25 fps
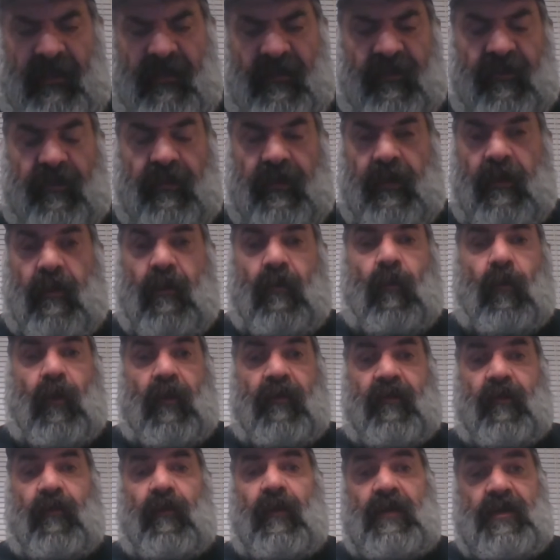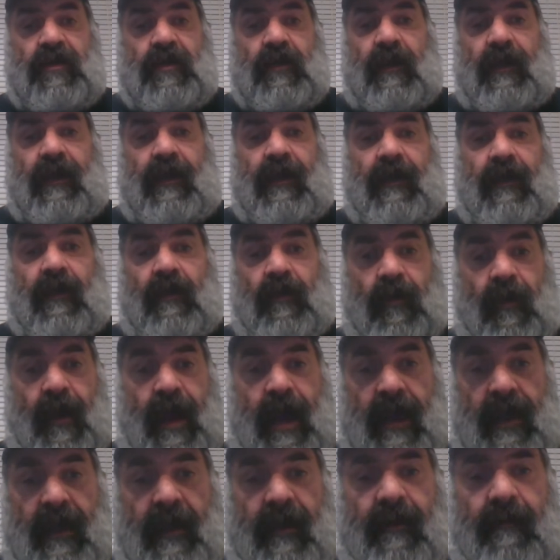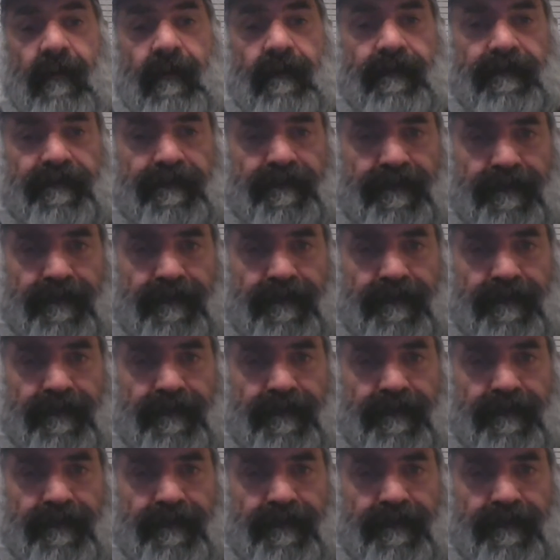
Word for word: is was originally created